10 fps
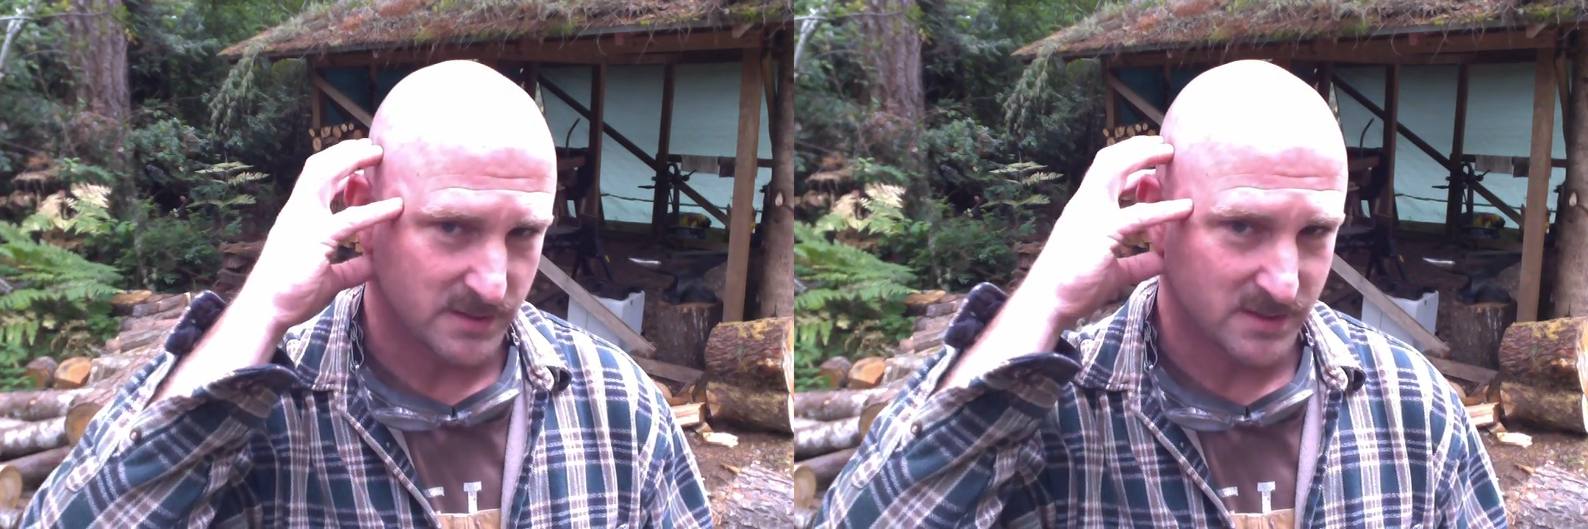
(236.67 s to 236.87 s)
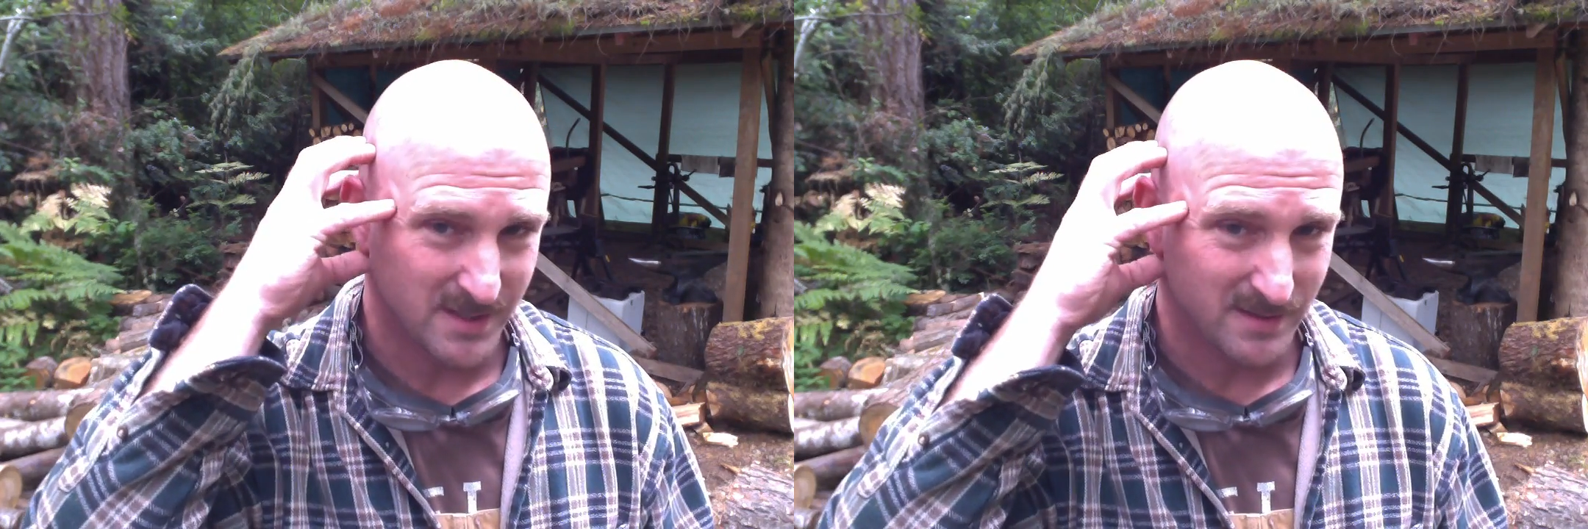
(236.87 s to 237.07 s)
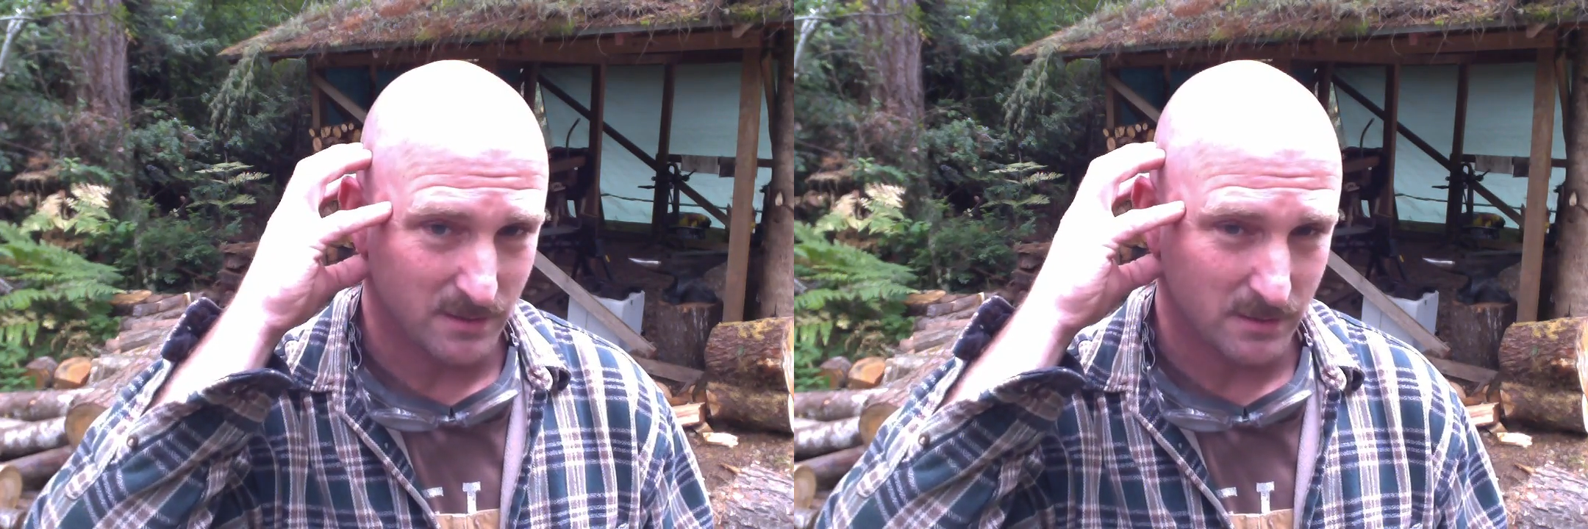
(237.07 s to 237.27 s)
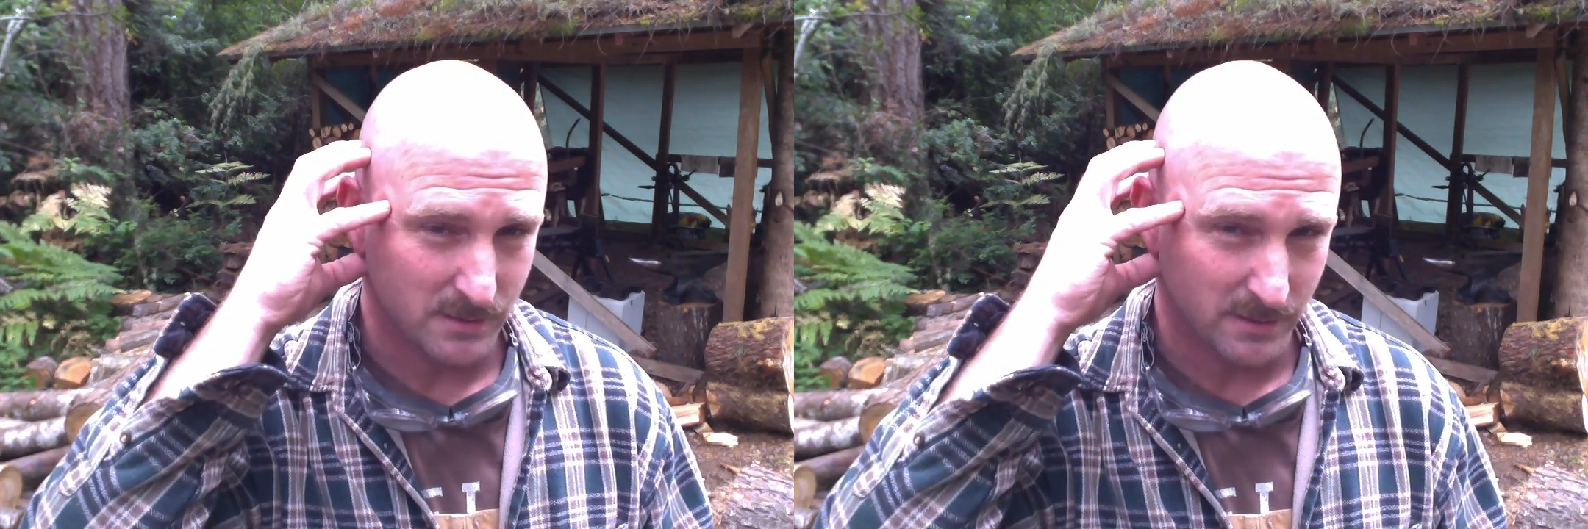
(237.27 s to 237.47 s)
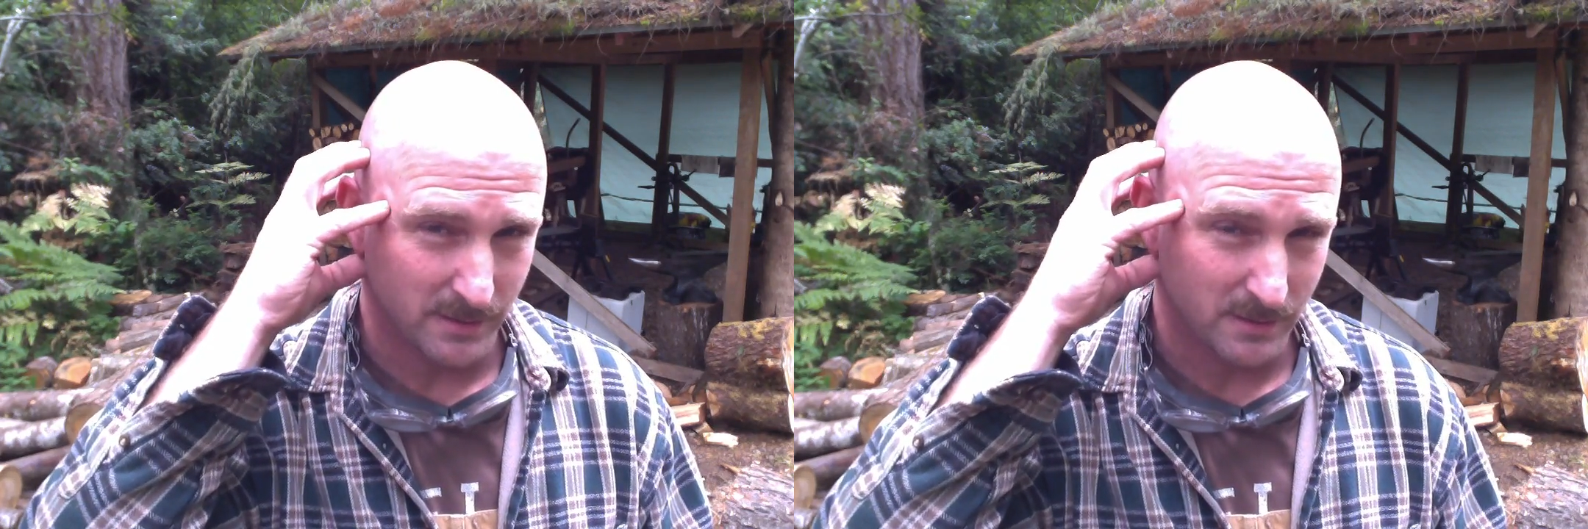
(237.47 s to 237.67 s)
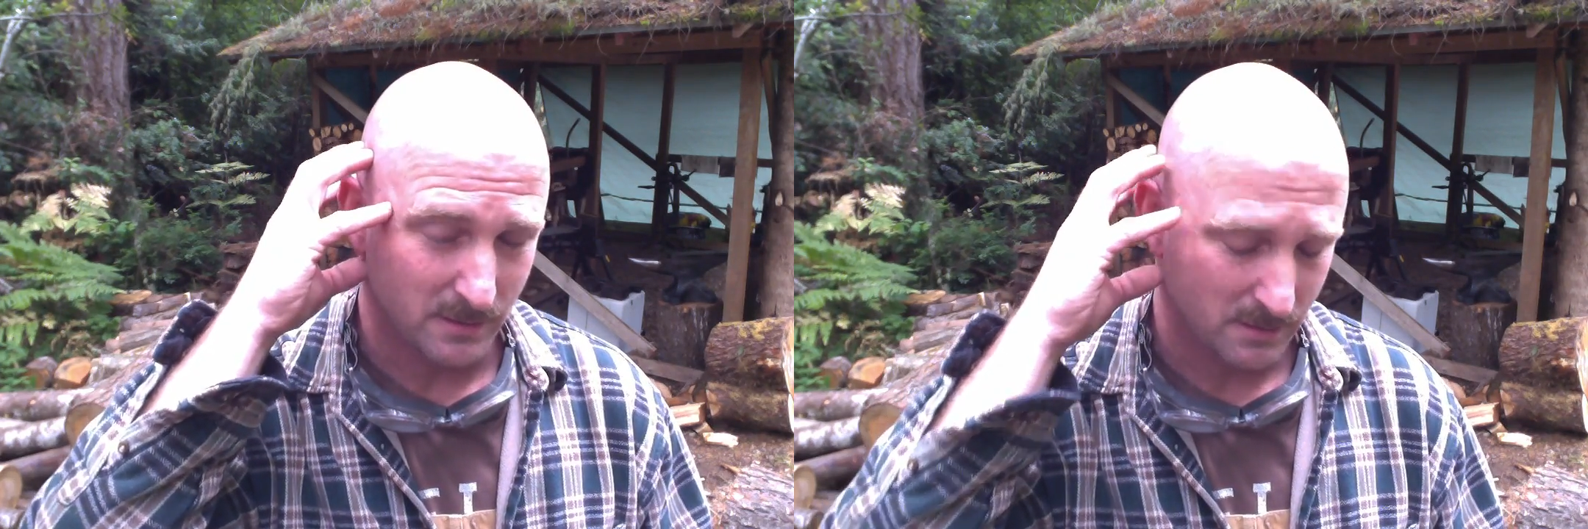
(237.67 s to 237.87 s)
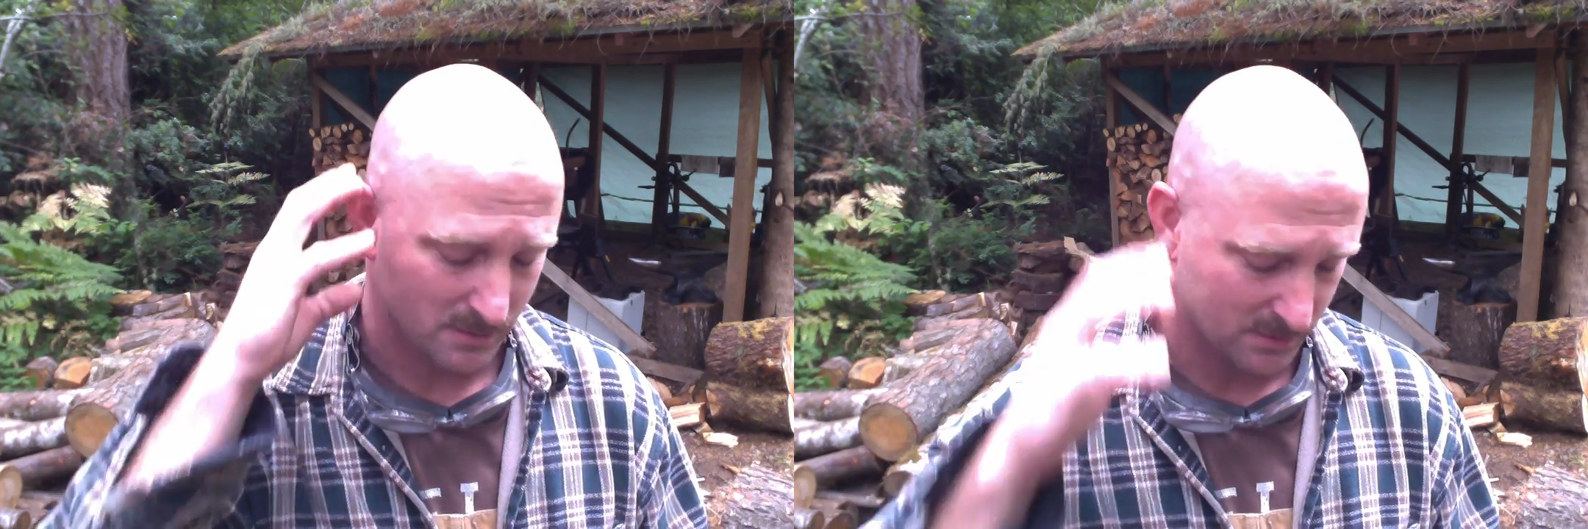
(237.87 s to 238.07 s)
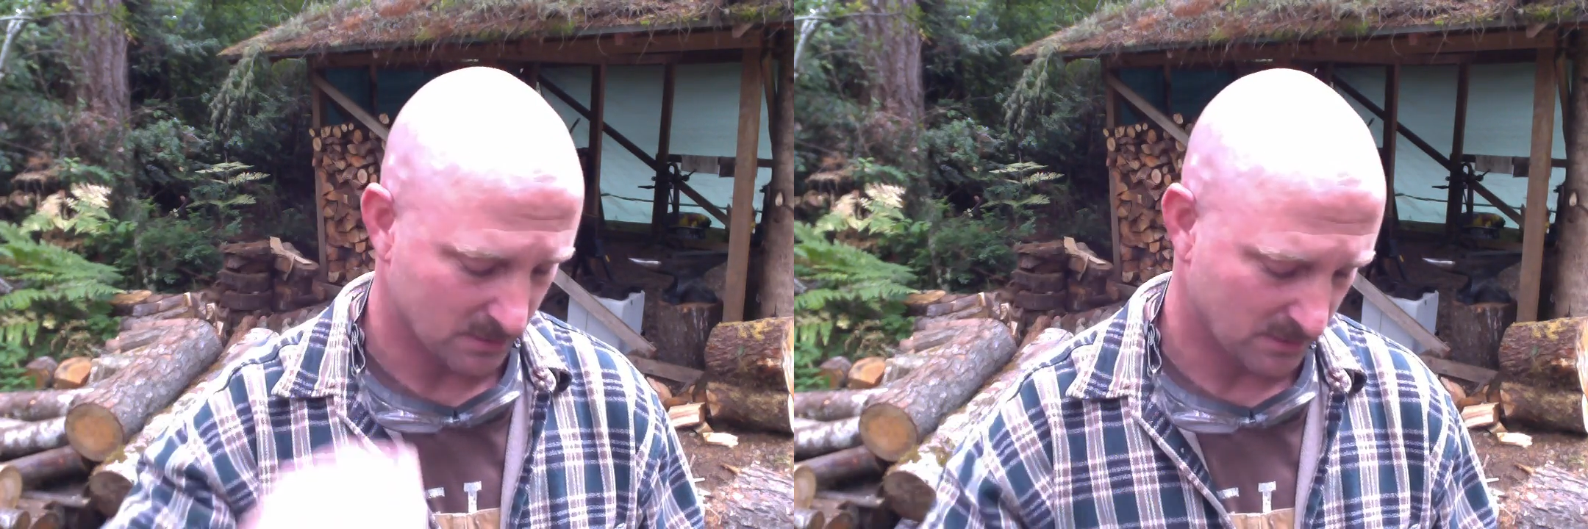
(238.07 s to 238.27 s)
seat on your ear.
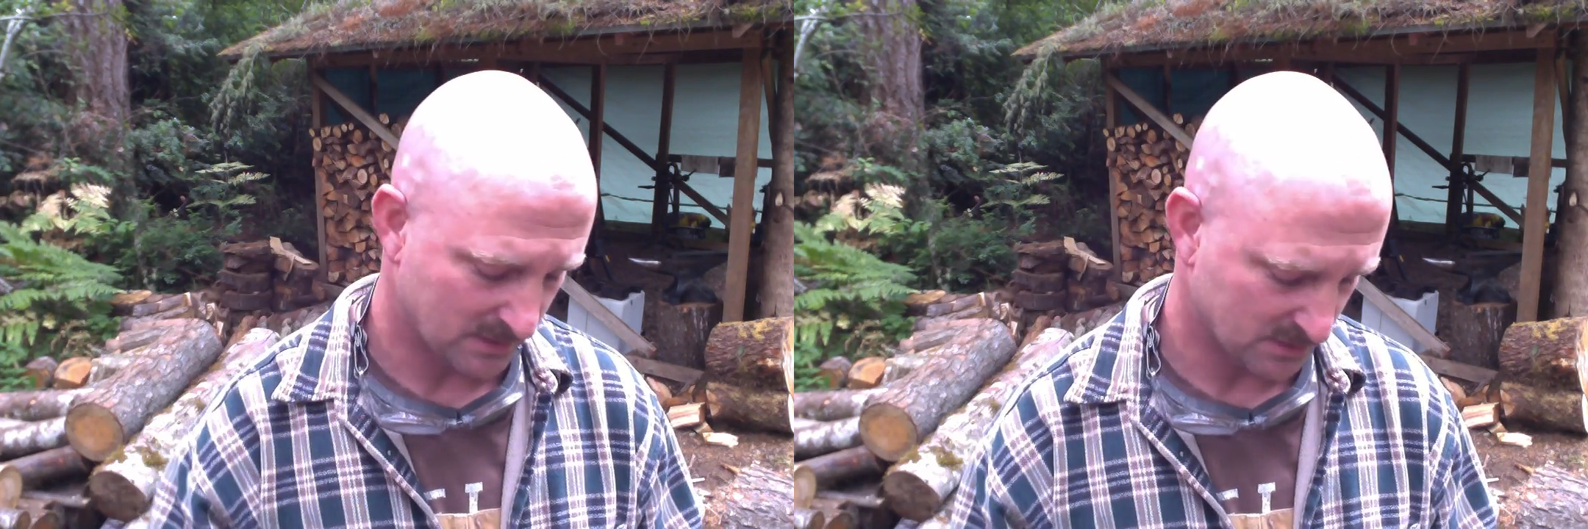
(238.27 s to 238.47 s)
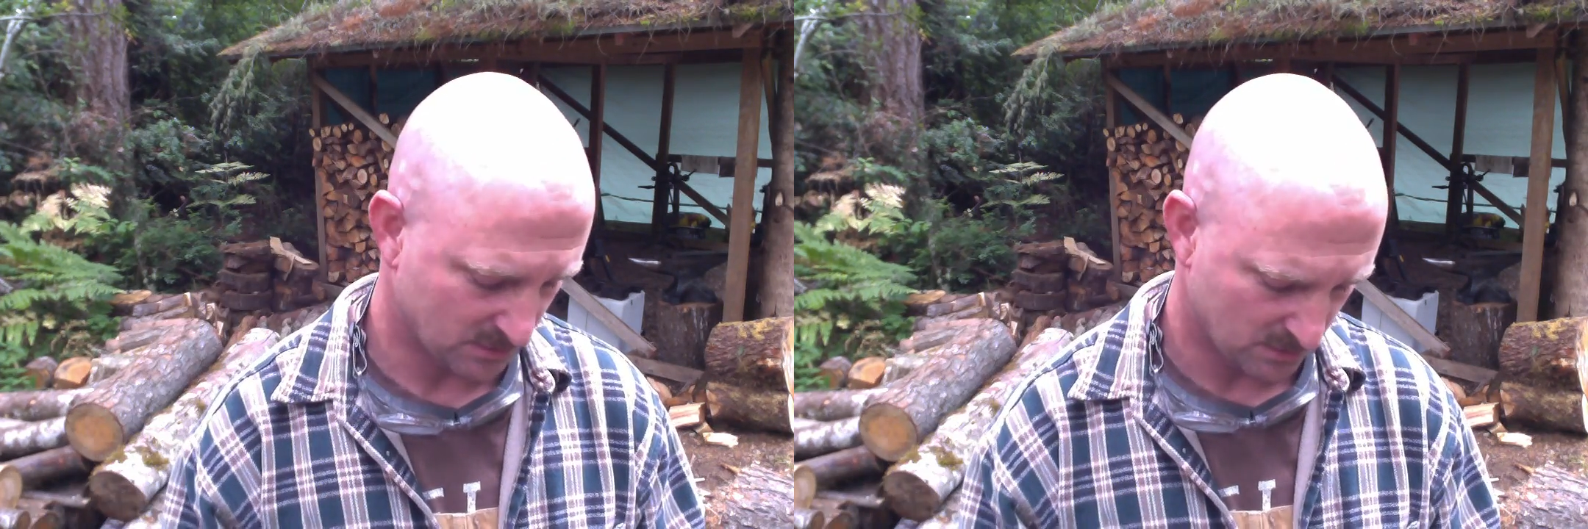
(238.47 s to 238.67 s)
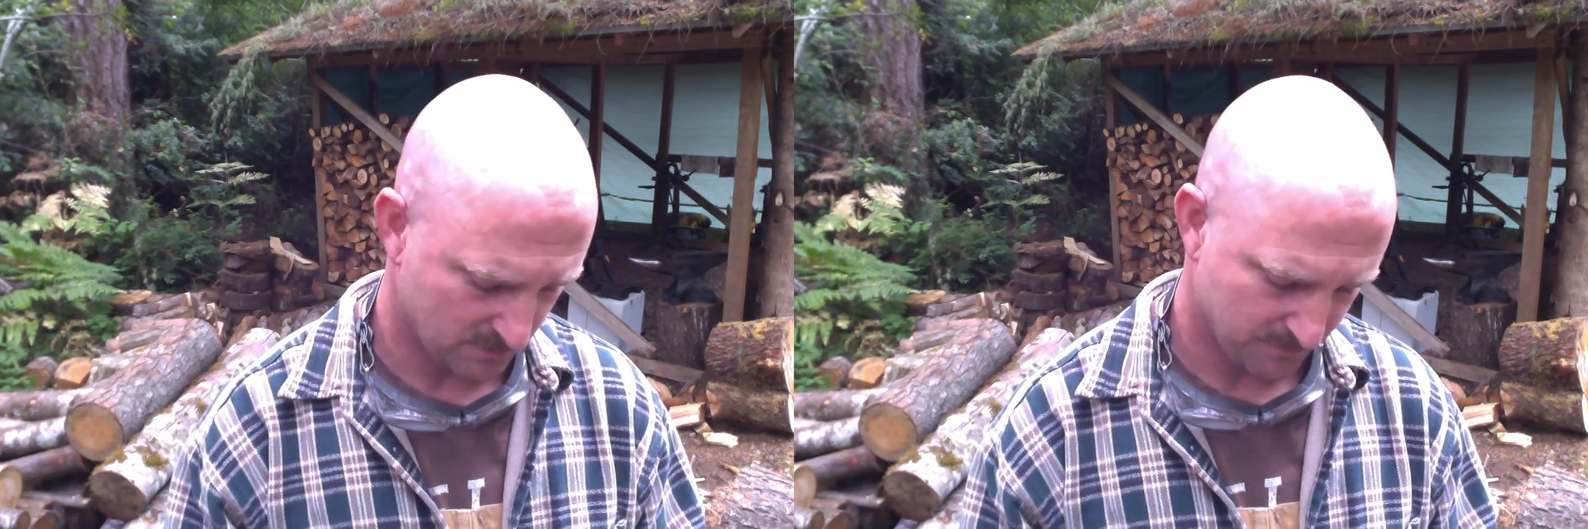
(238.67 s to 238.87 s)
So that's good.